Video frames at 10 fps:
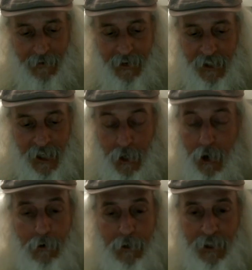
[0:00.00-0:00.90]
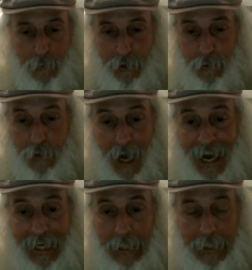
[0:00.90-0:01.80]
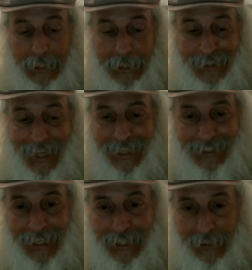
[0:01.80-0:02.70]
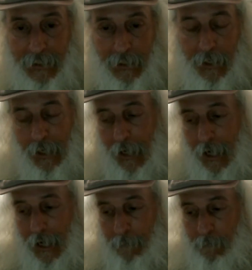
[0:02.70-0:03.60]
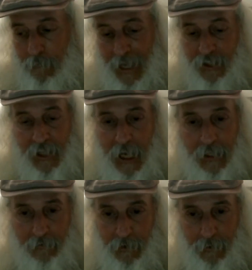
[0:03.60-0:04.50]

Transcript: And he said, no. He said, when you die, that's it. Um, that's the end of you.